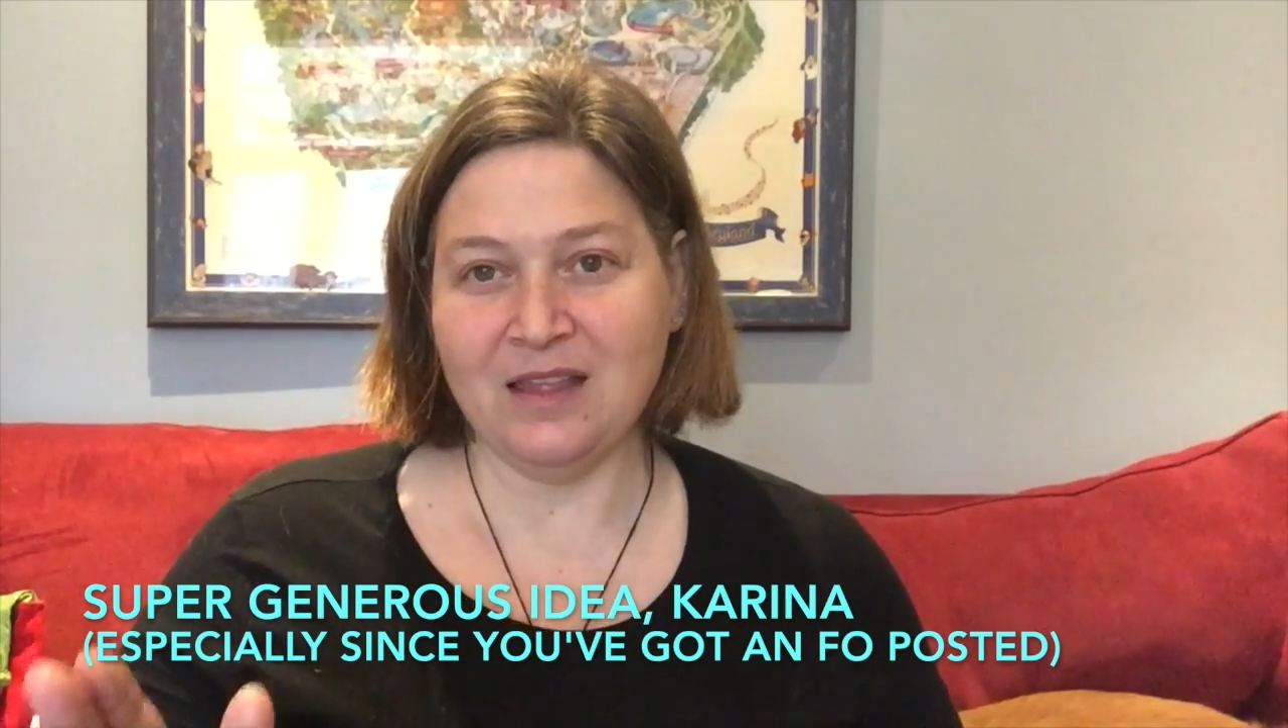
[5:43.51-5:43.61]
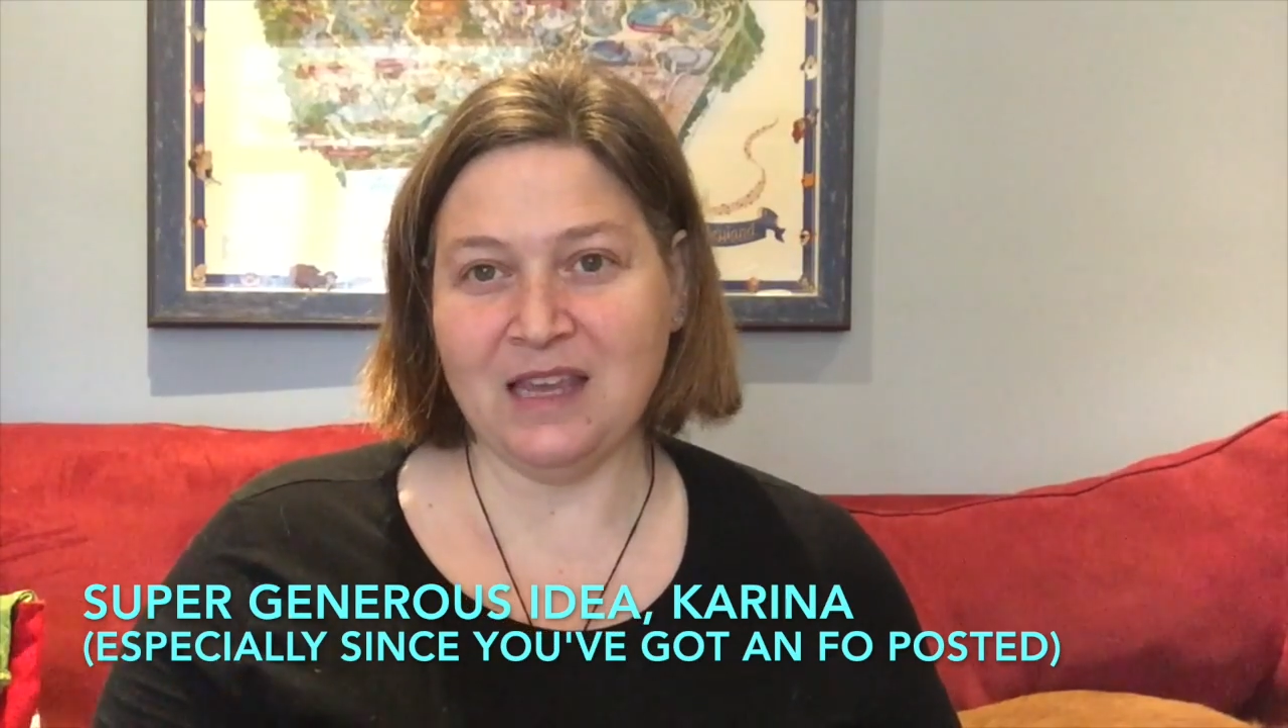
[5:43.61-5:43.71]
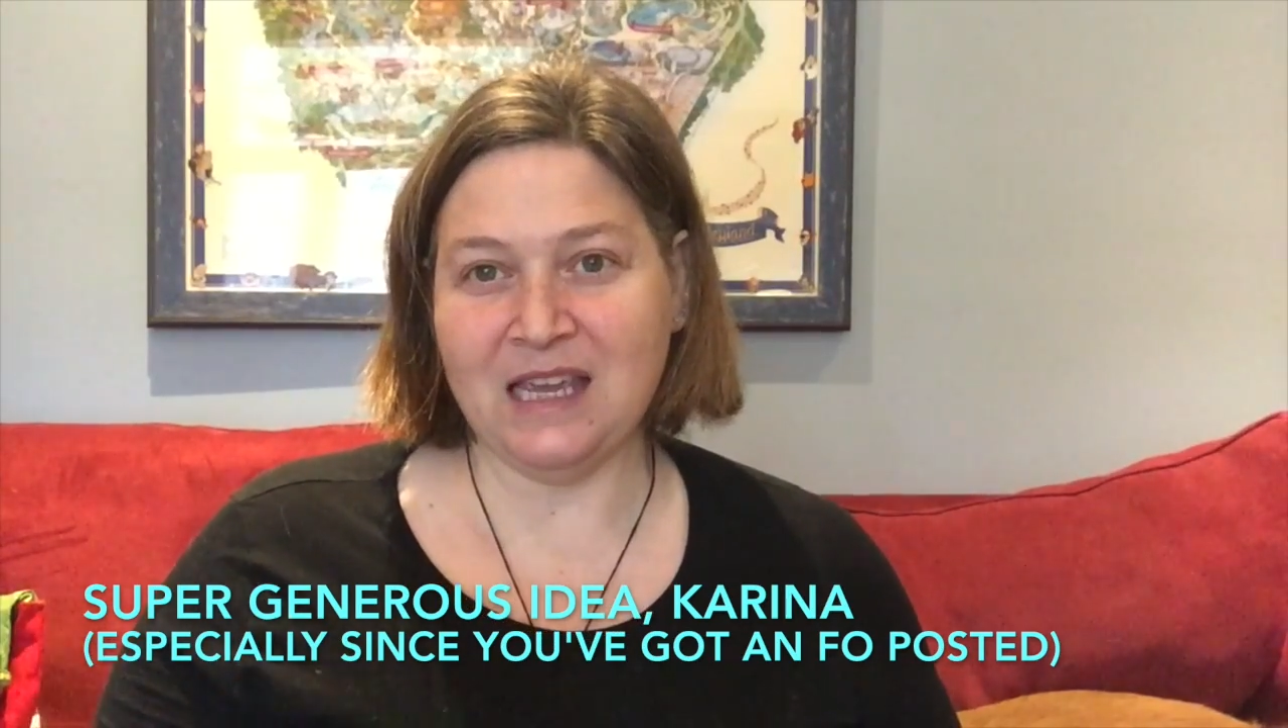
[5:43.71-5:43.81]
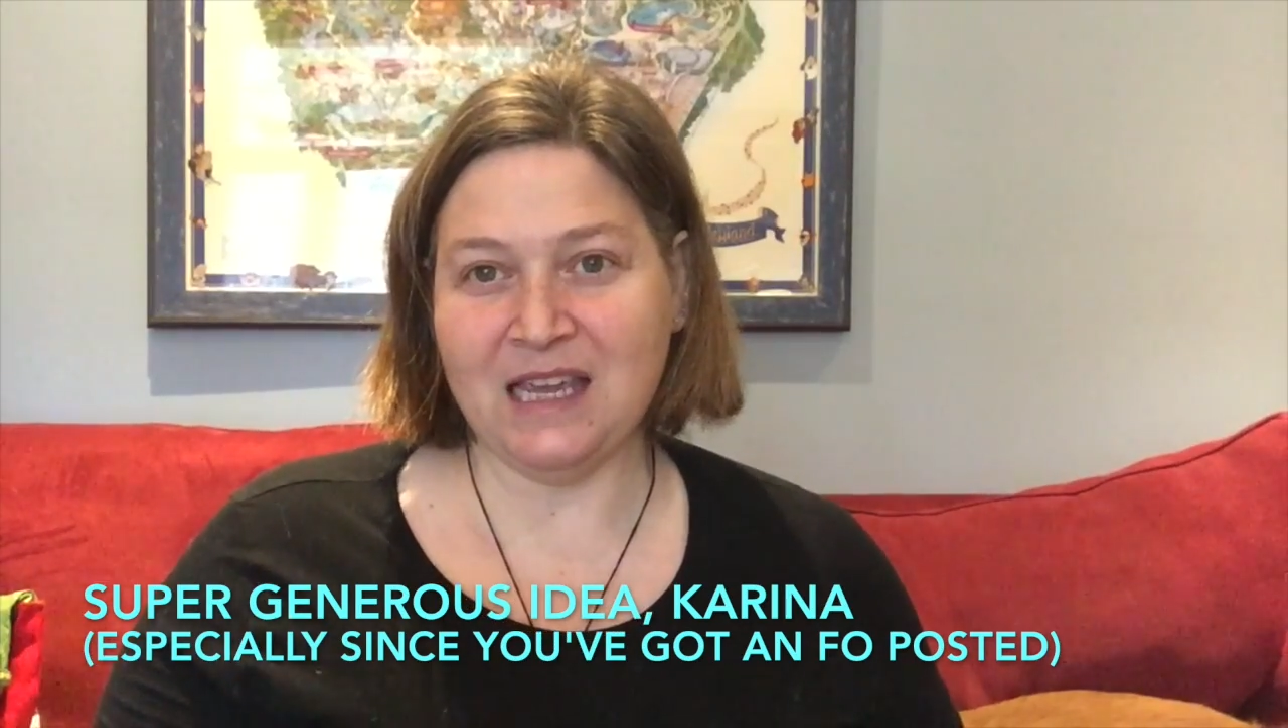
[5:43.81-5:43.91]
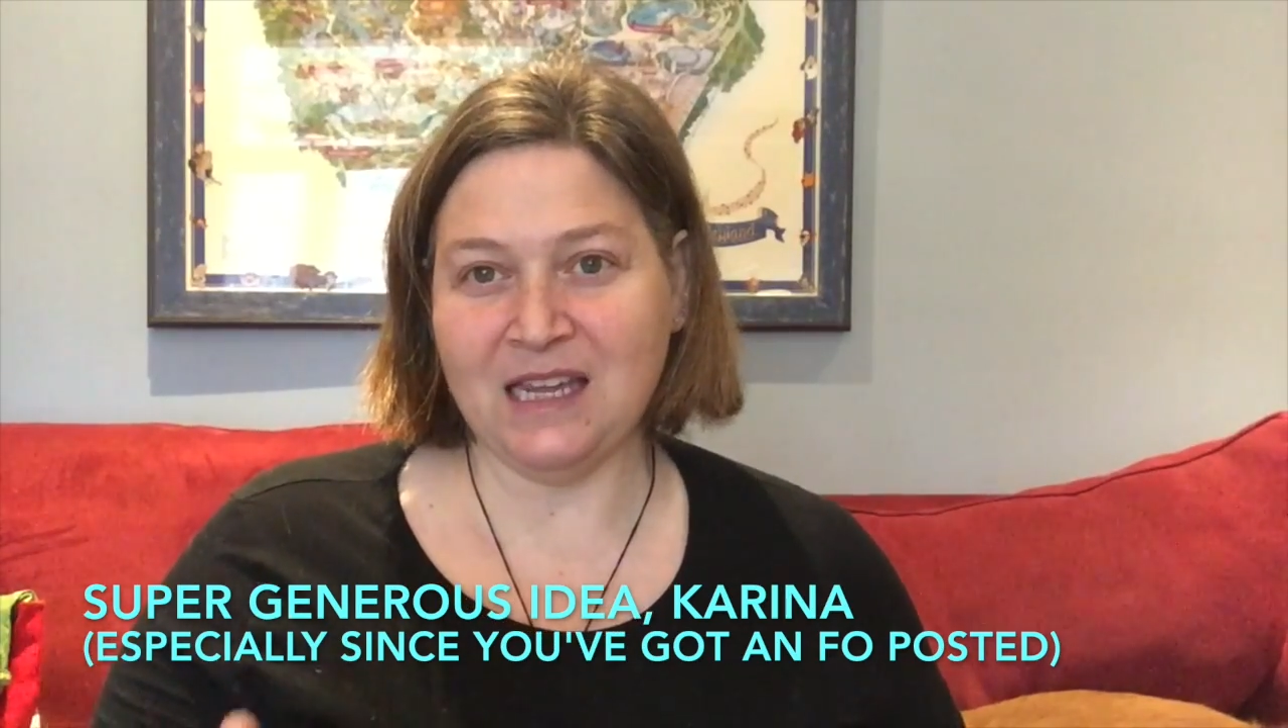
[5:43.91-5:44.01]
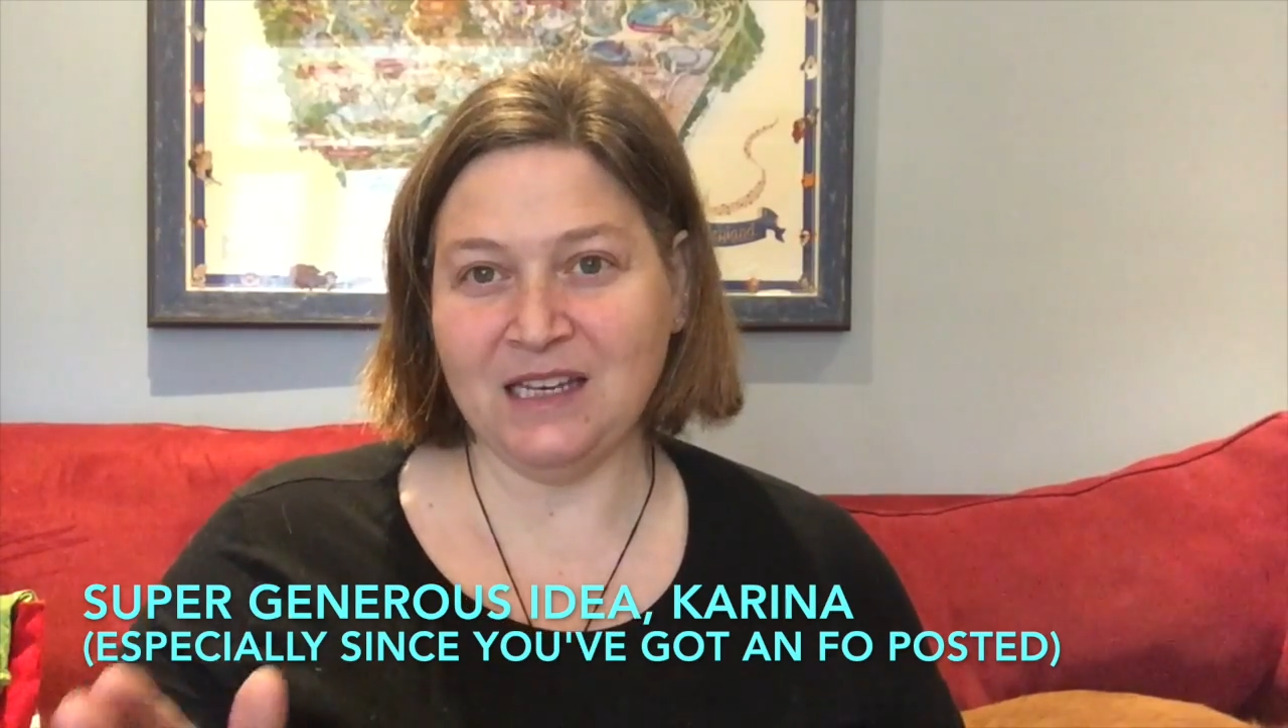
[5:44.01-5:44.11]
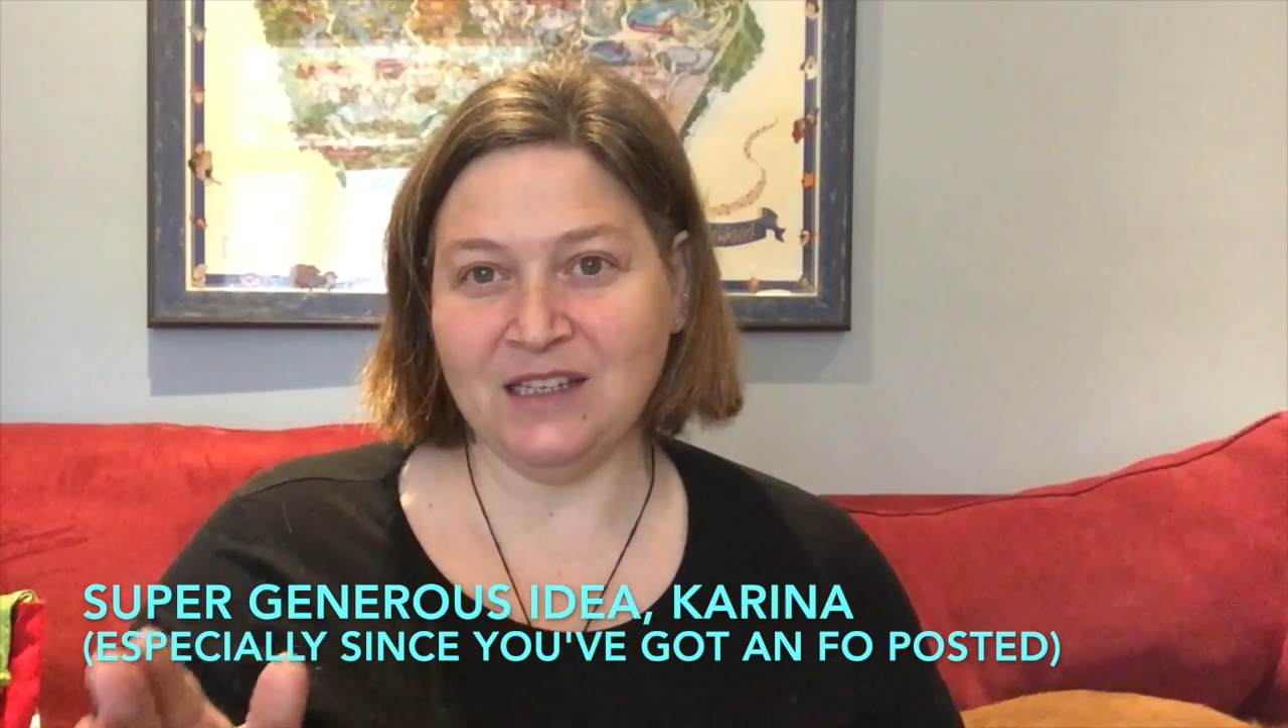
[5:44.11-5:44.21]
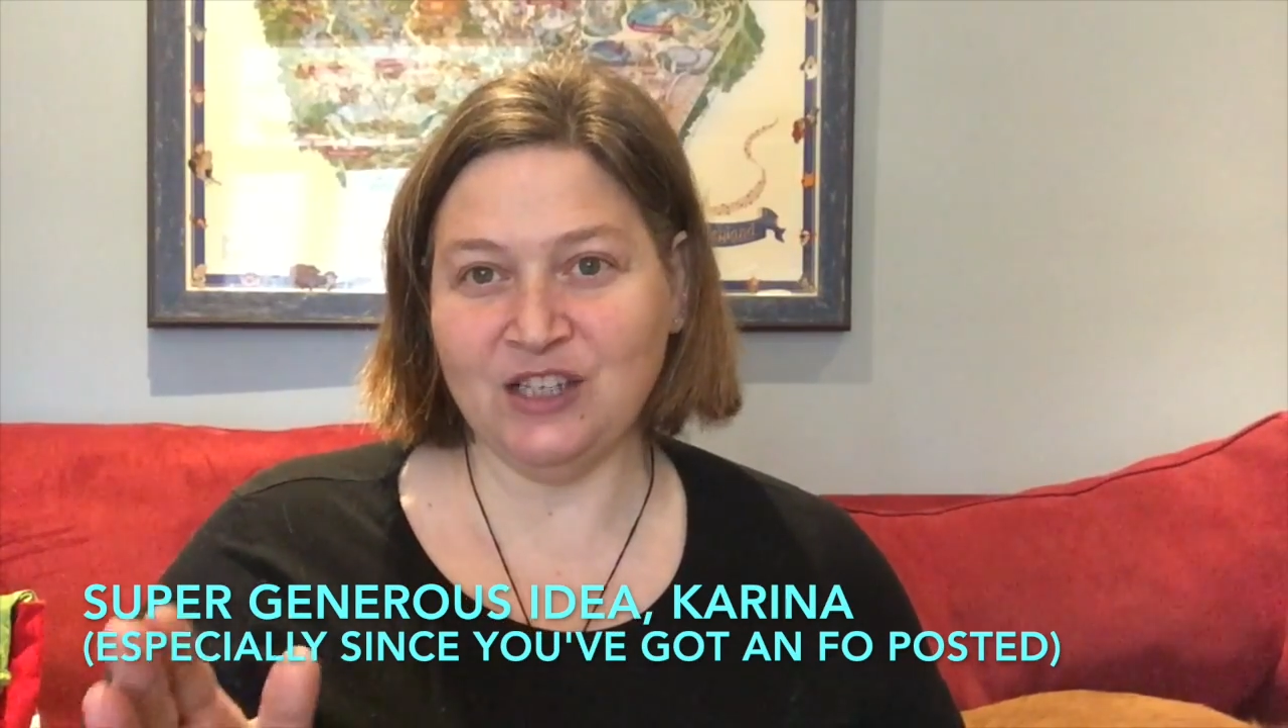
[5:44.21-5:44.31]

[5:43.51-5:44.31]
the